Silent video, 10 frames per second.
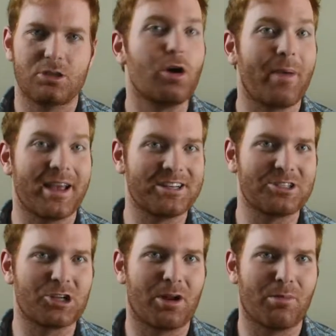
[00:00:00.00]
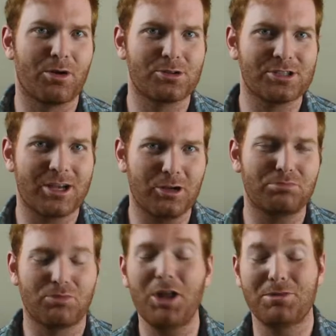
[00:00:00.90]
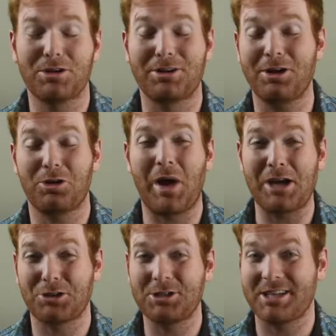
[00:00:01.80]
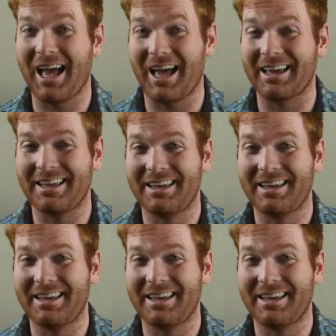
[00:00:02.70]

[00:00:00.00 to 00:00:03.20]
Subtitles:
Don't pay attention on a motorcycle? Well, you're gonna crash and die.